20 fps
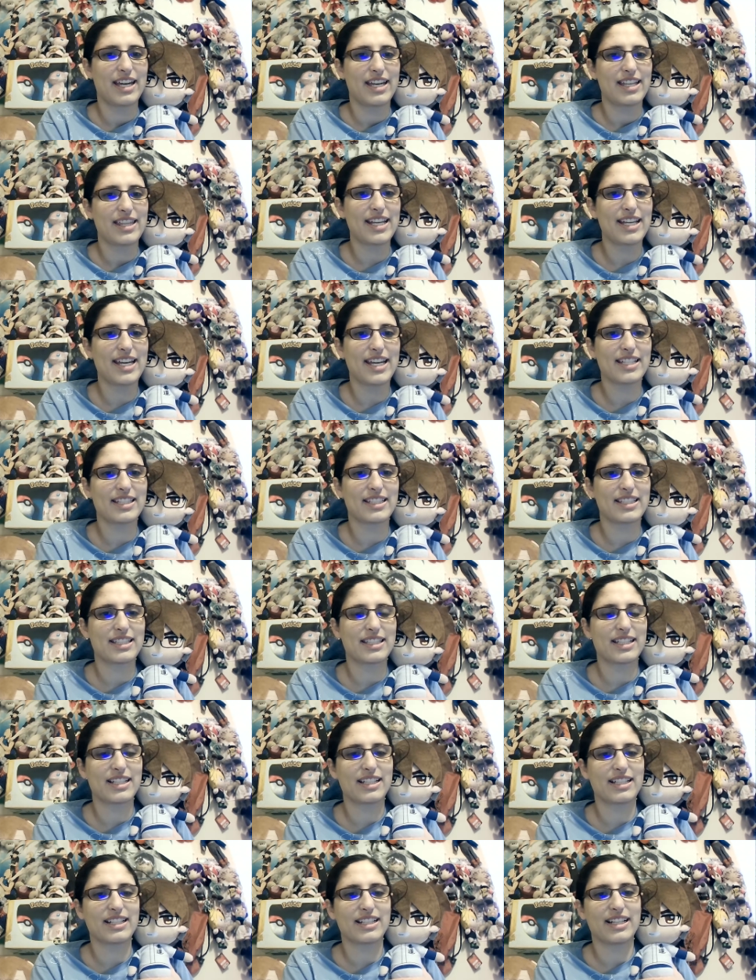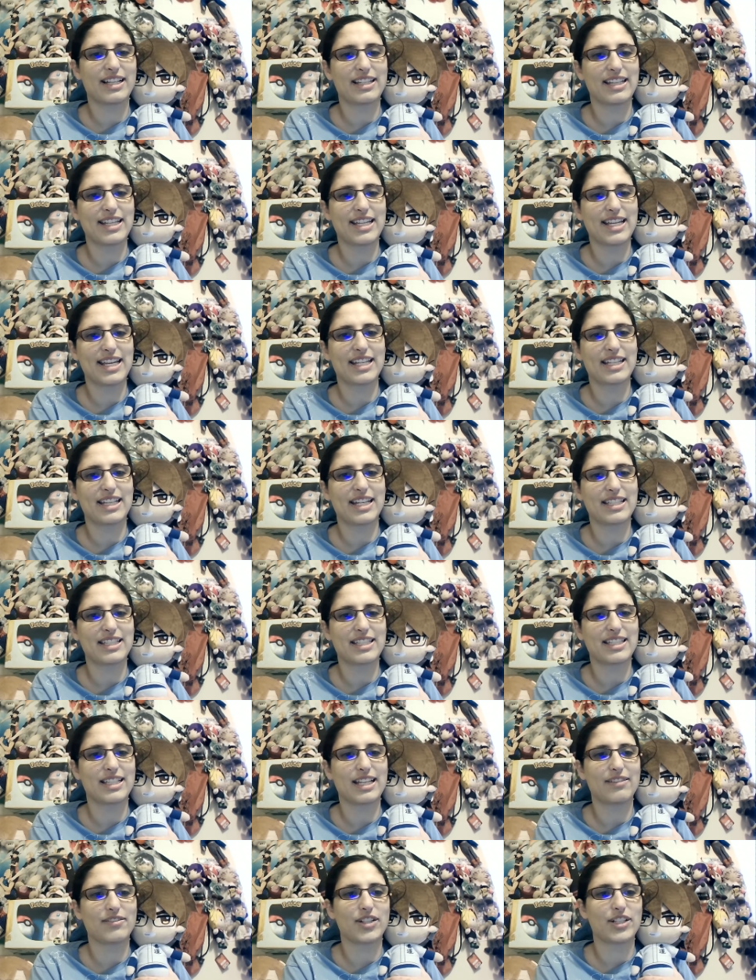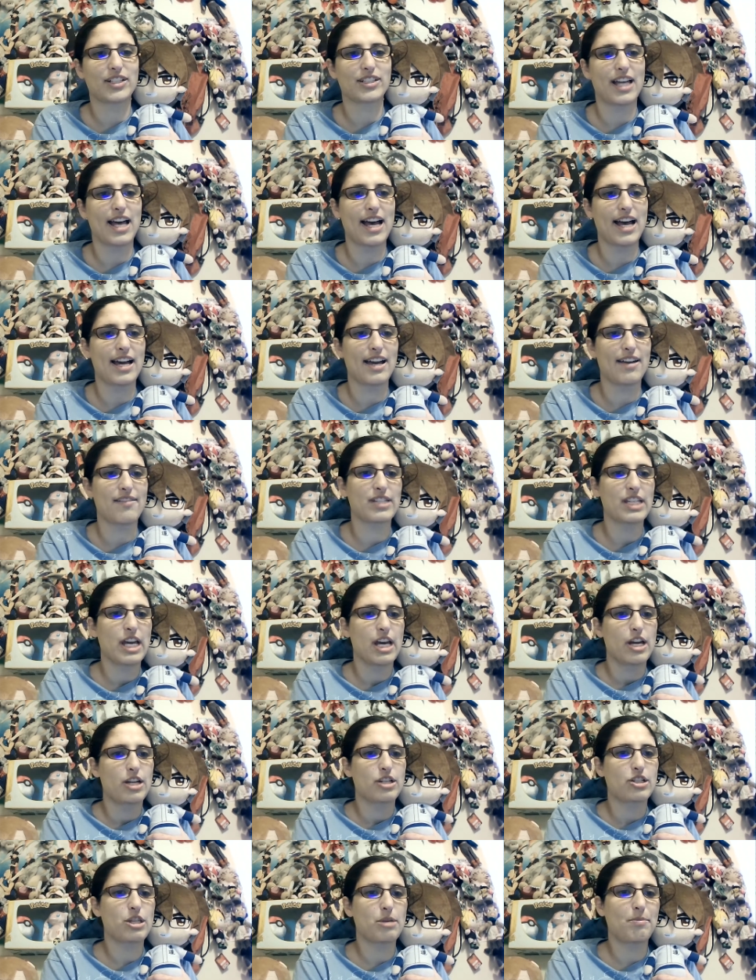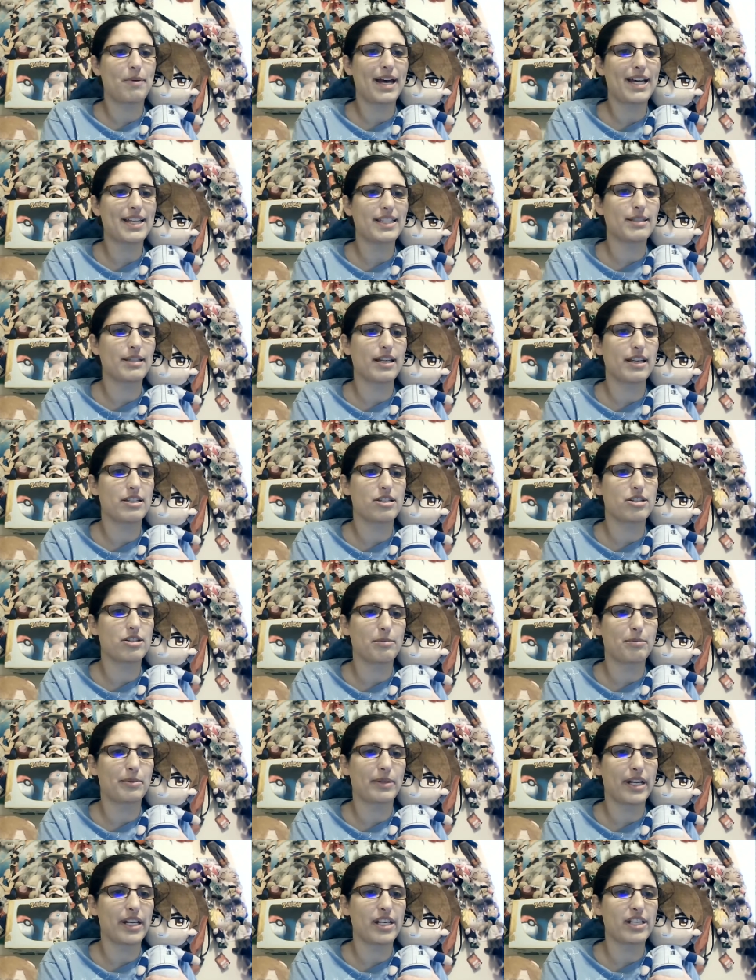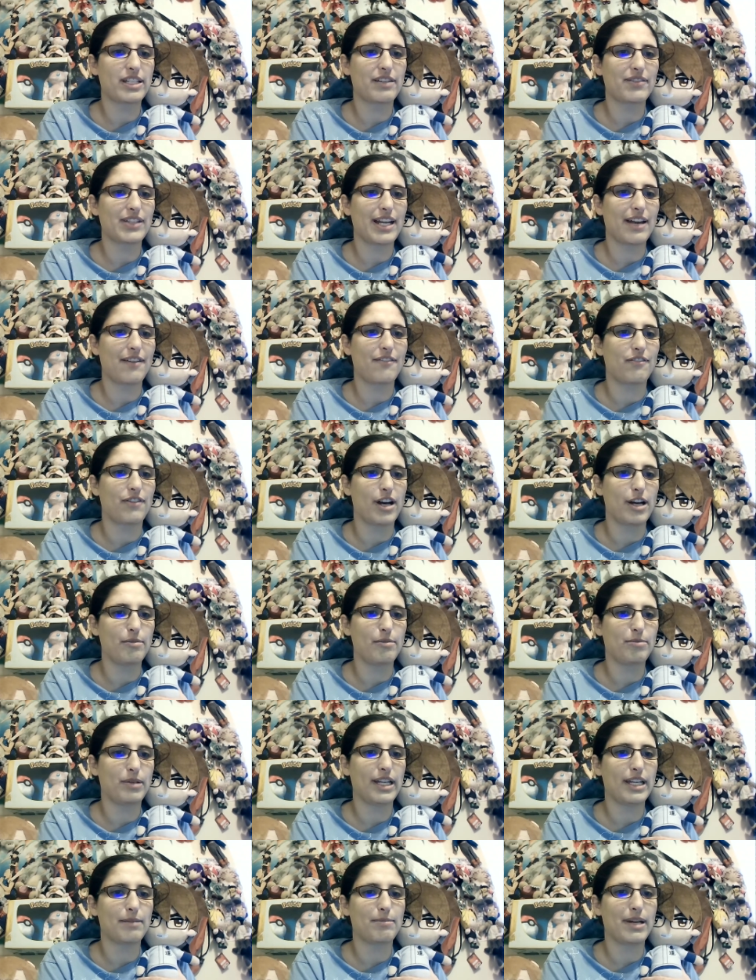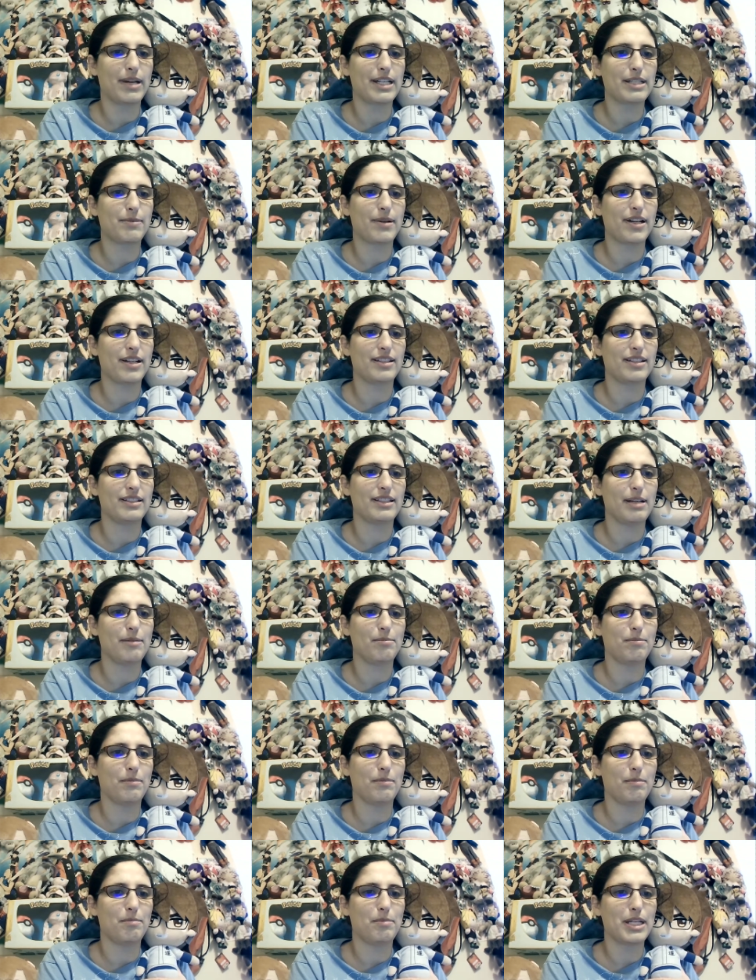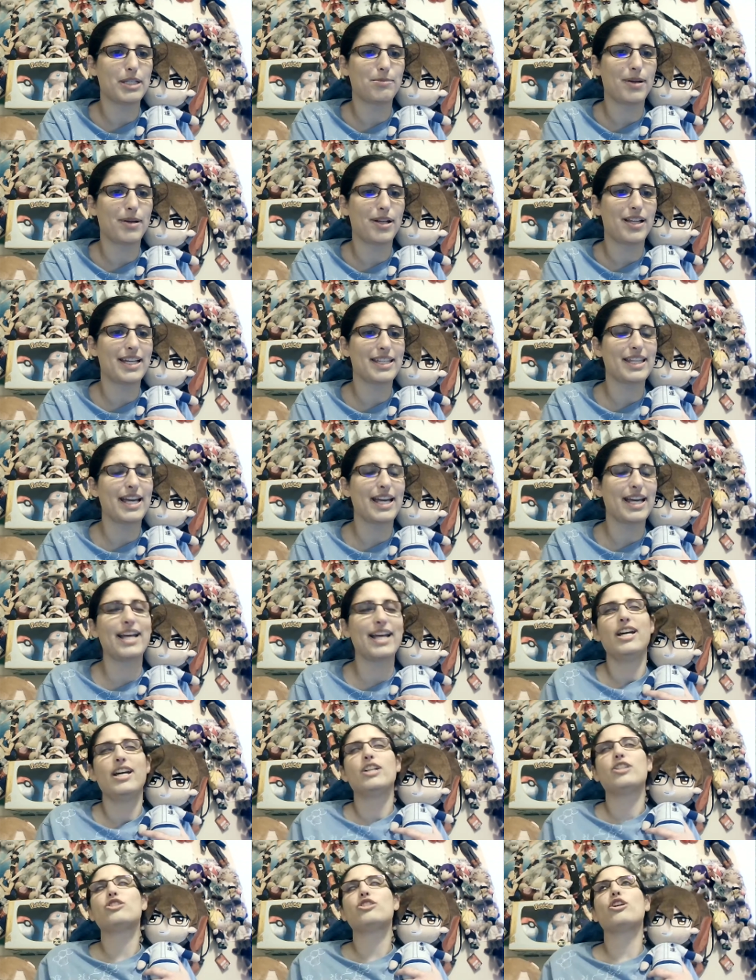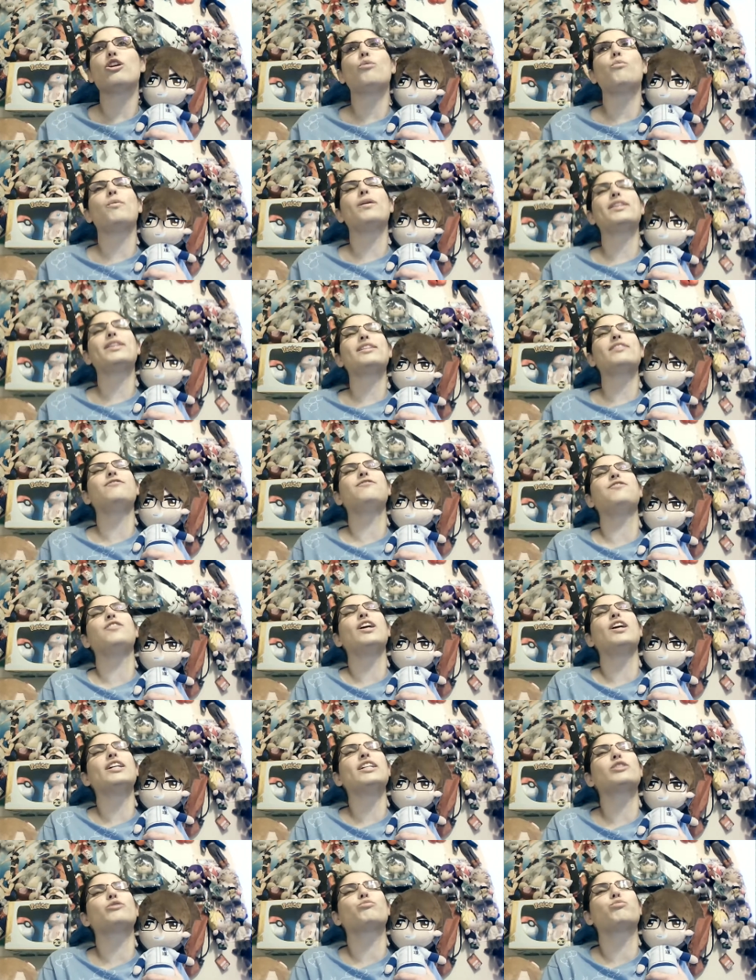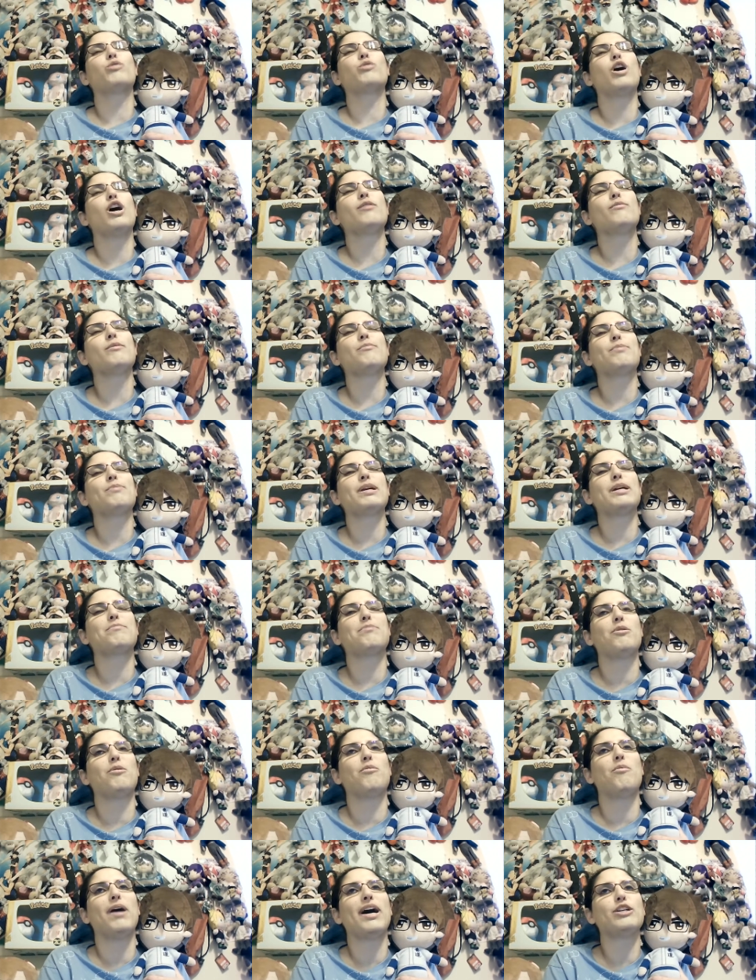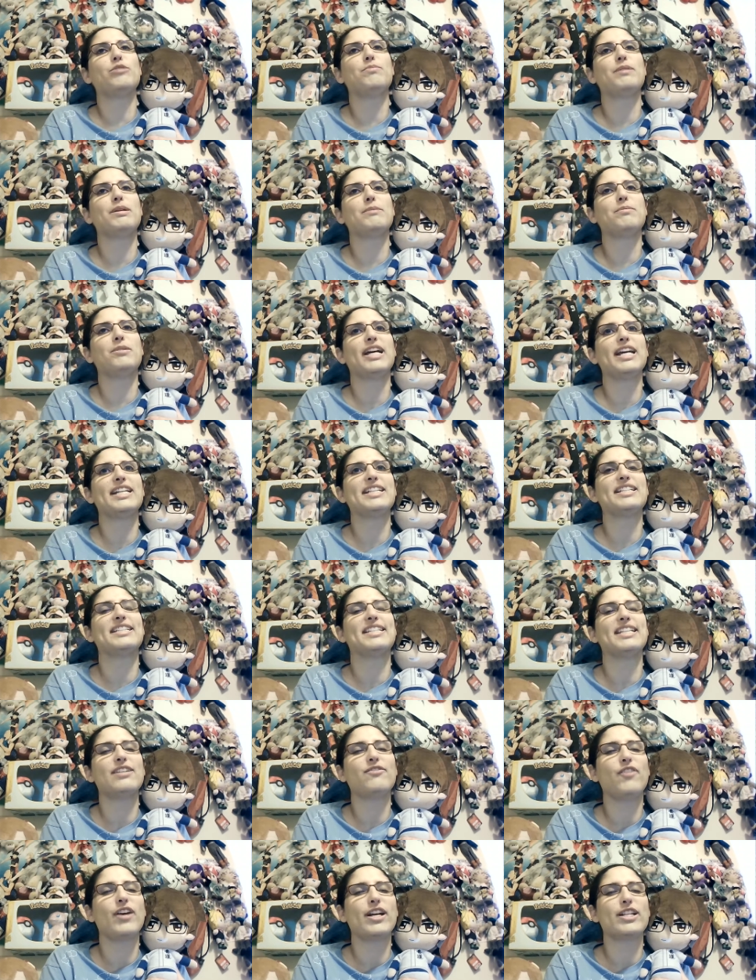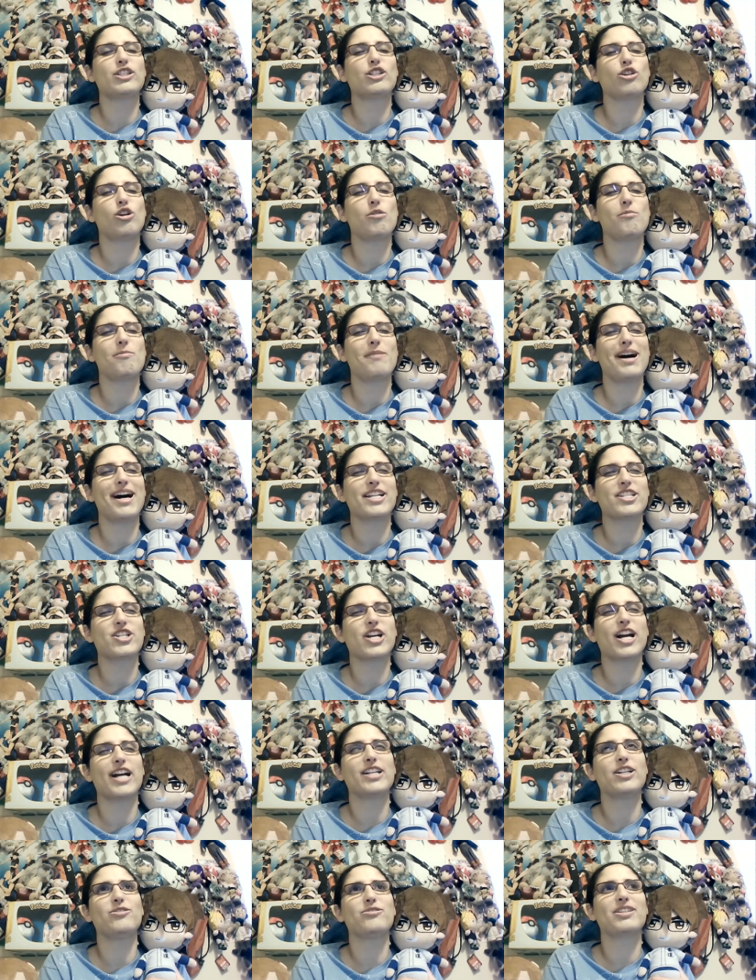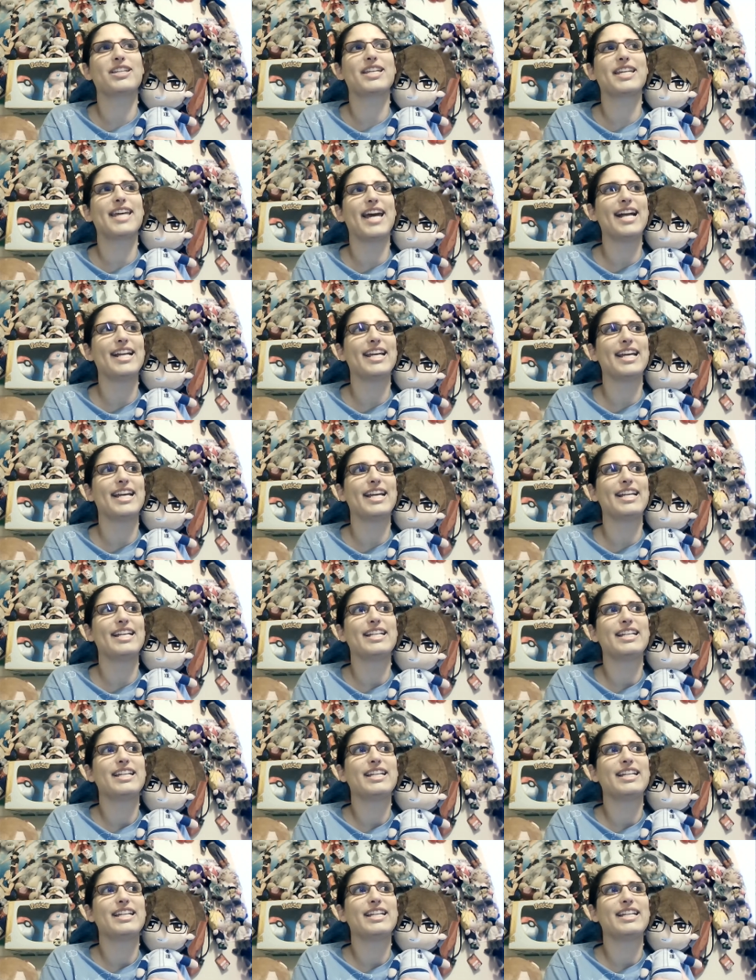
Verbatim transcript: They can't still. They can't hit to save their lives. Do the best. Uh, do the players even have fun playing baseball? Uh, baseball like that? Dude, what the fuck is wrong with people? Why do people hate defense so much? I don't get it.